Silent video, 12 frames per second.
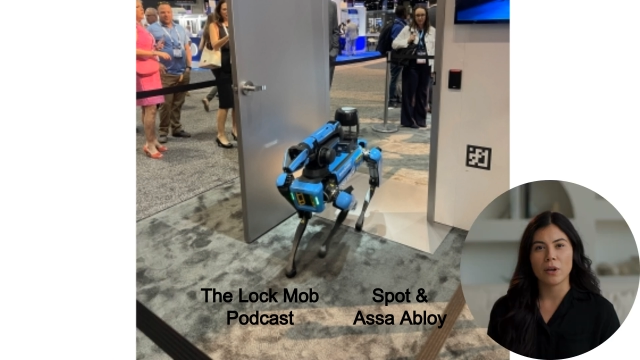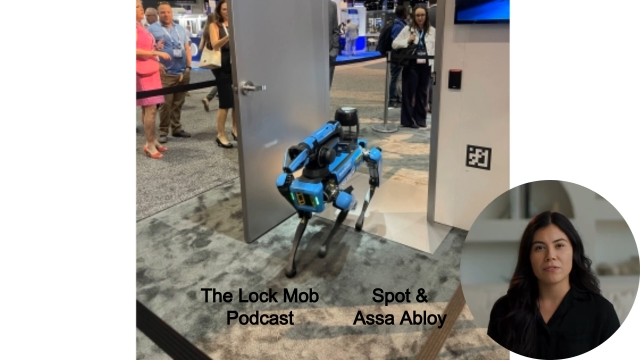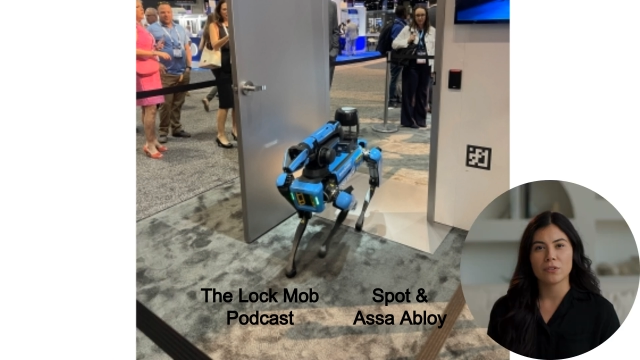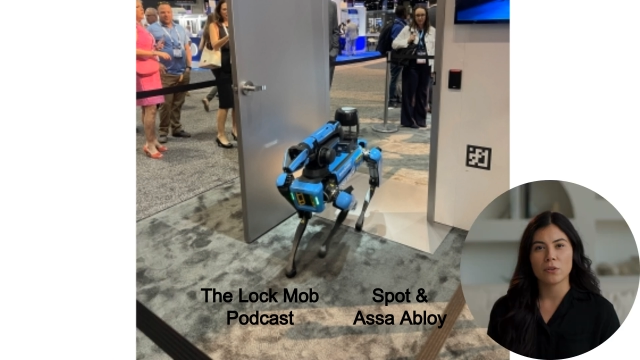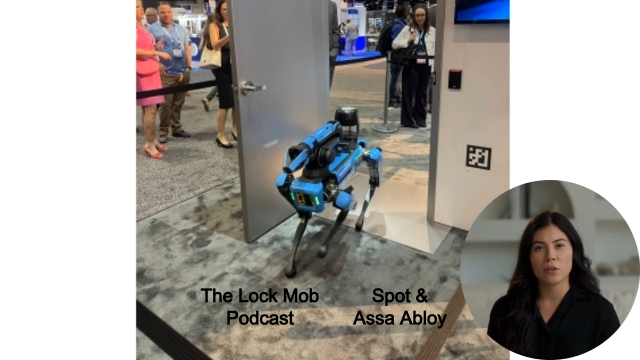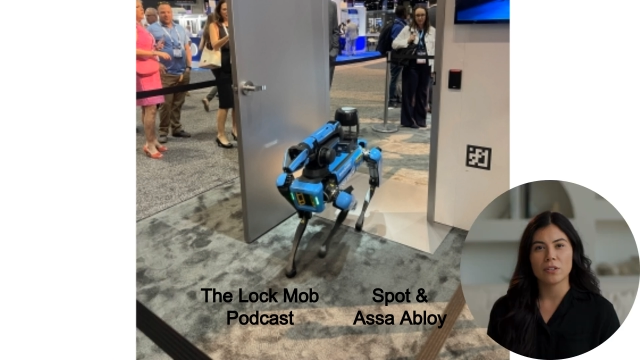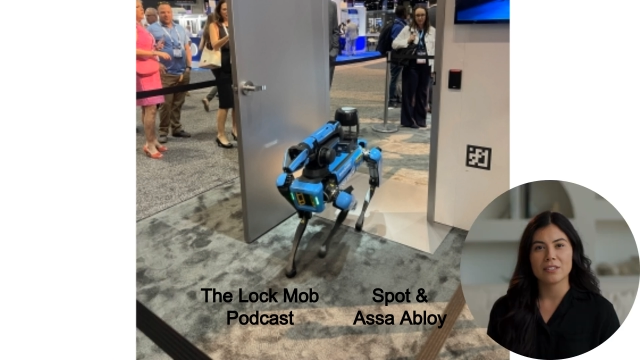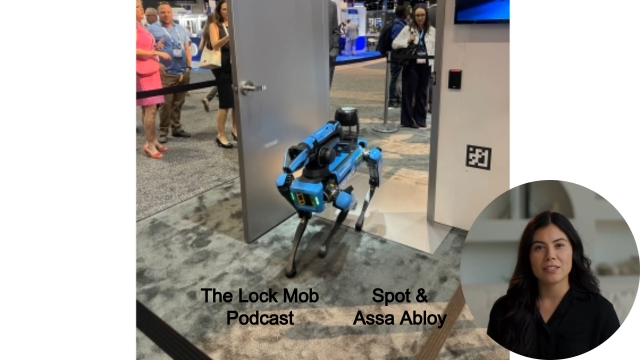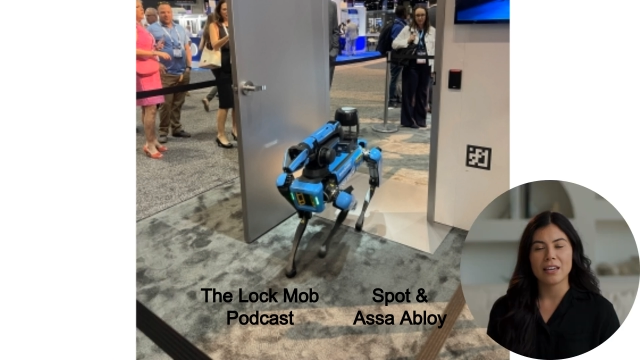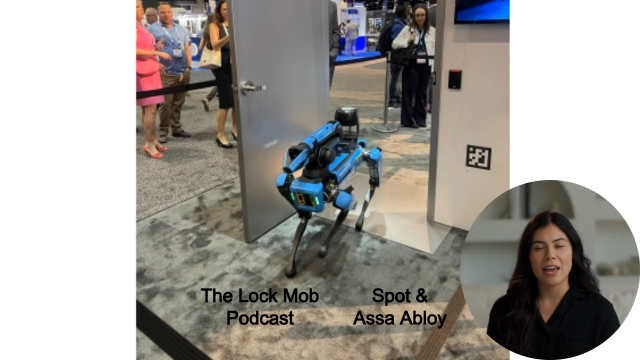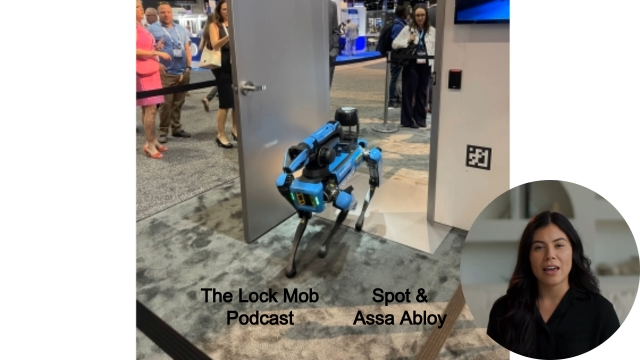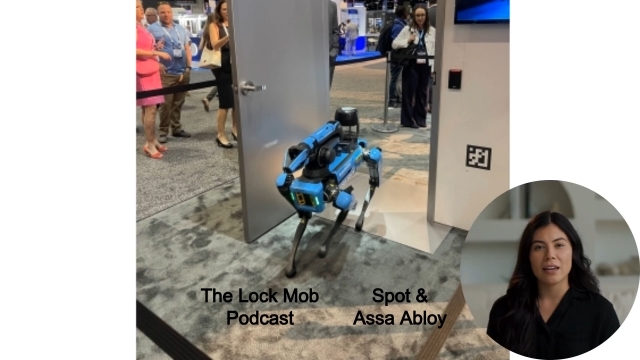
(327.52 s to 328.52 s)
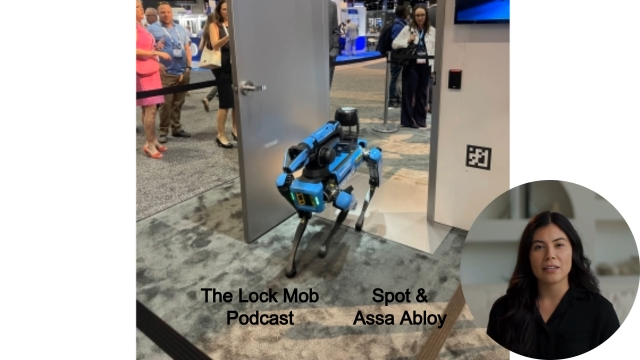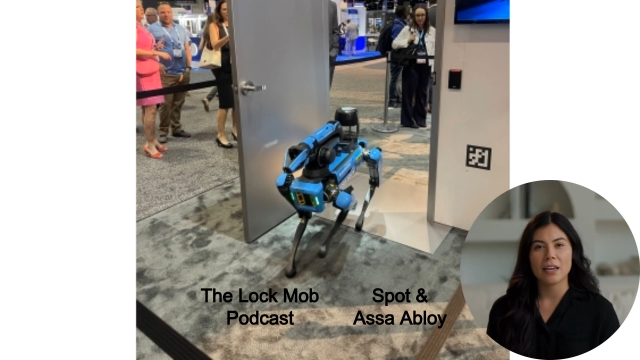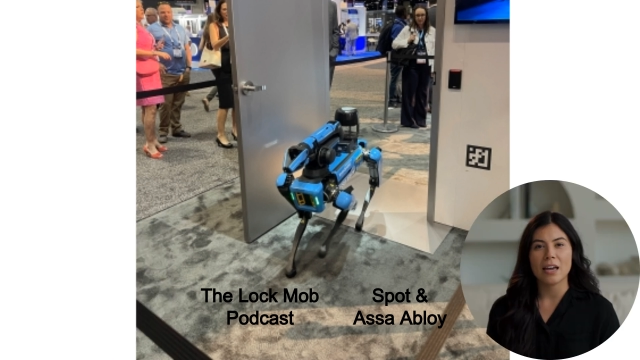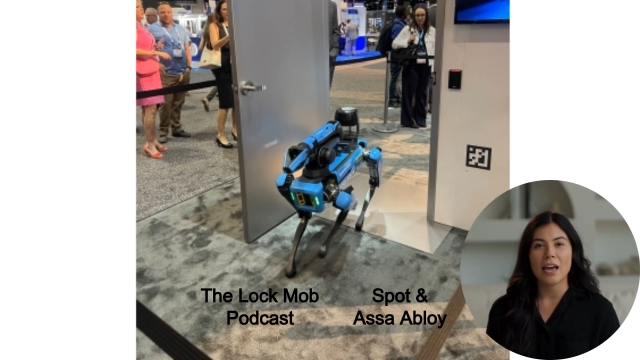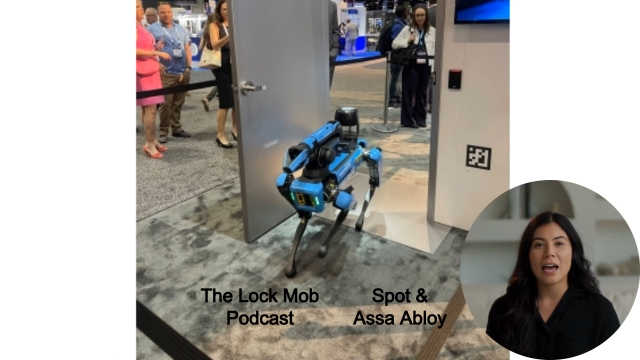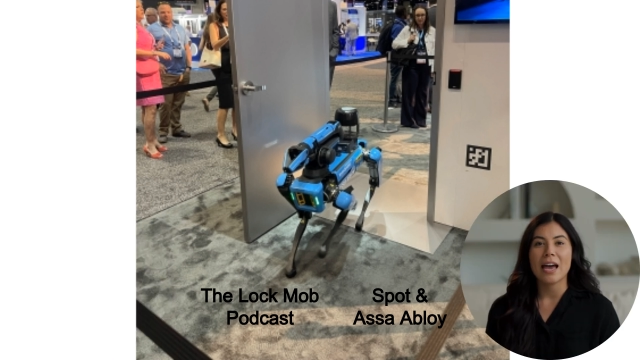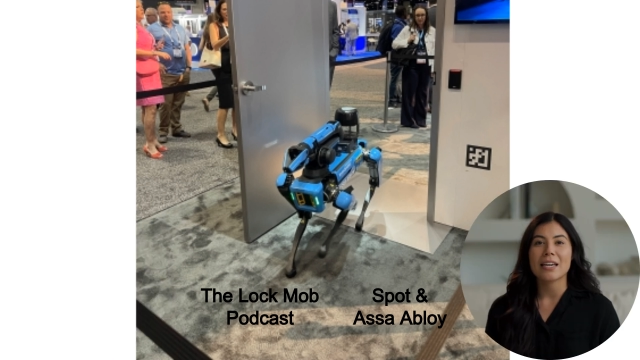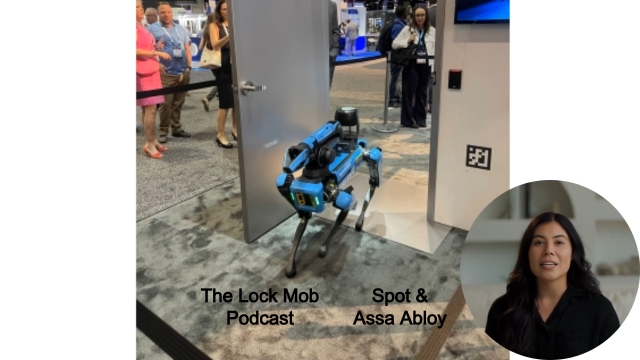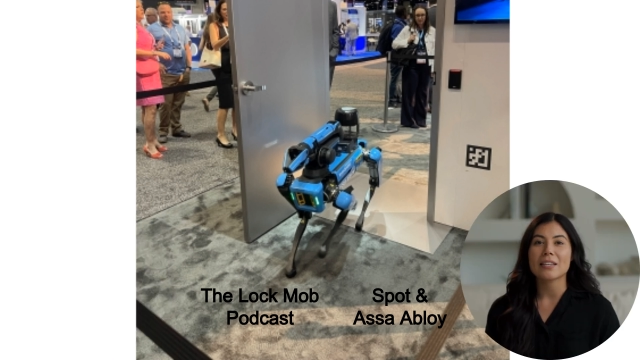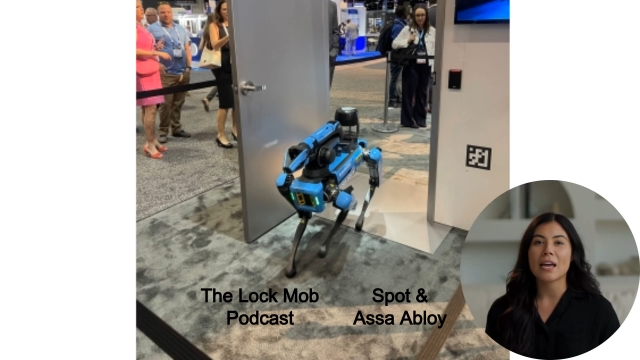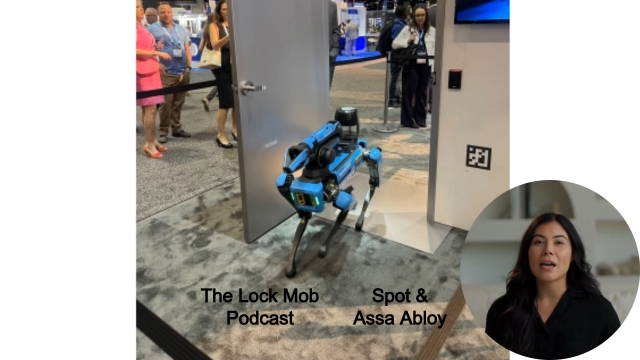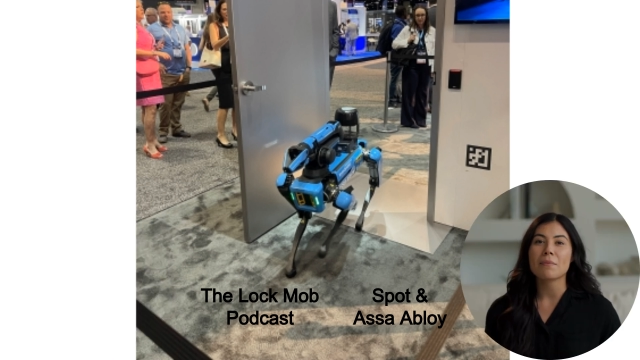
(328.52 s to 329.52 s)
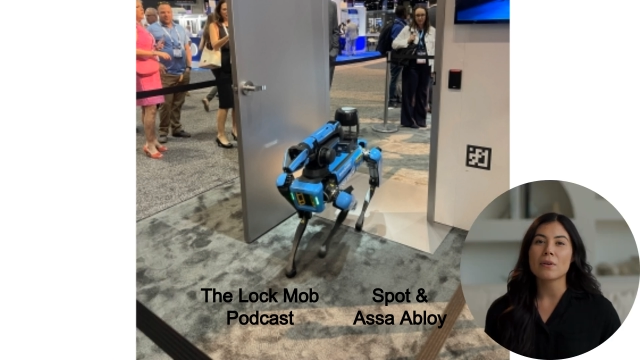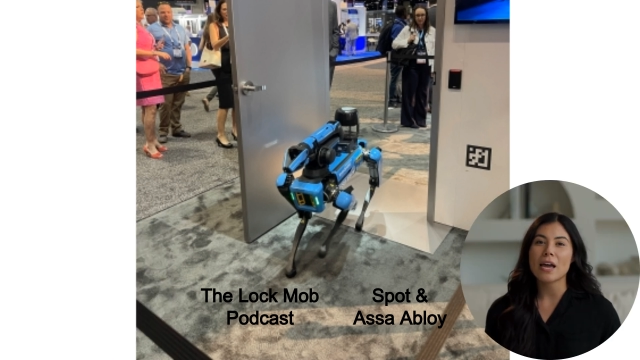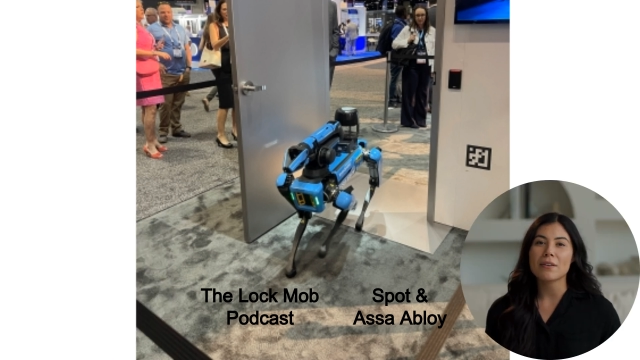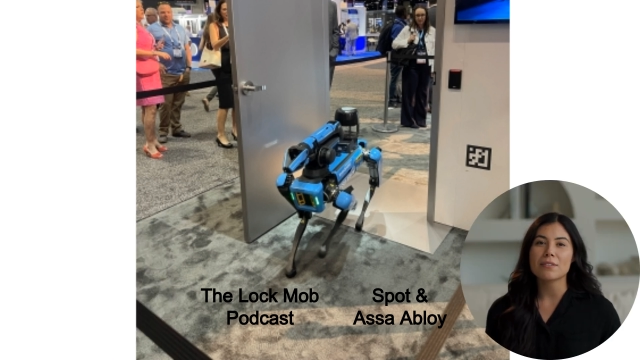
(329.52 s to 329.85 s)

of course, yeah. Anytime you have